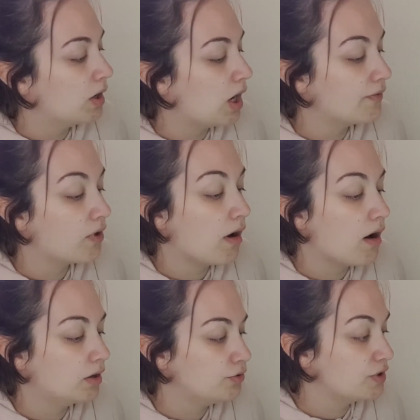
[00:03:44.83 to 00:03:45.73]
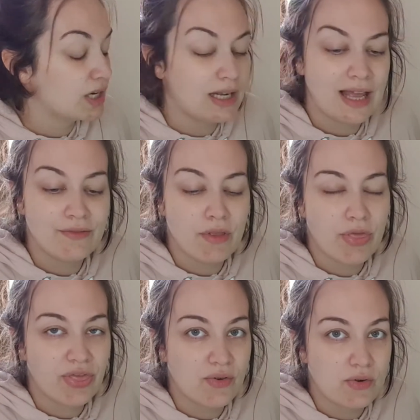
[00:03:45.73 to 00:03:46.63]
I've got 111
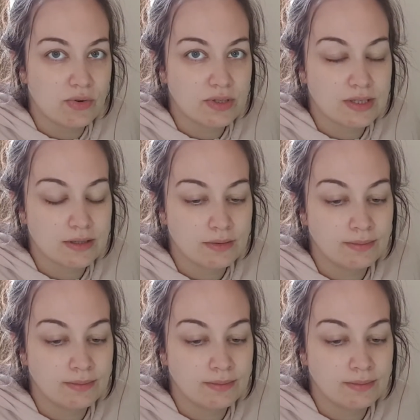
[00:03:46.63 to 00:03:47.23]
thoughts.